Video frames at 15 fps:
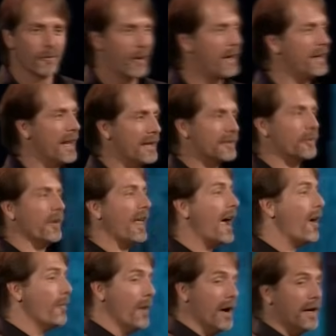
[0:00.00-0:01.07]
Rednecks
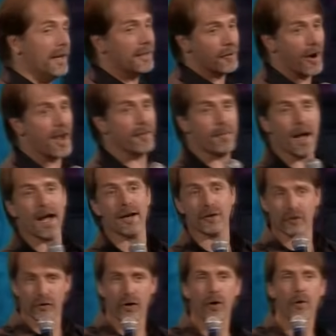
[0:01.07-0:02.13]
without money drive by and
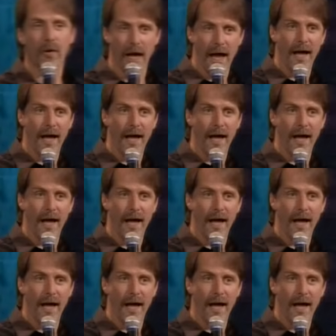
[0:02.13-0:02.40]
shoot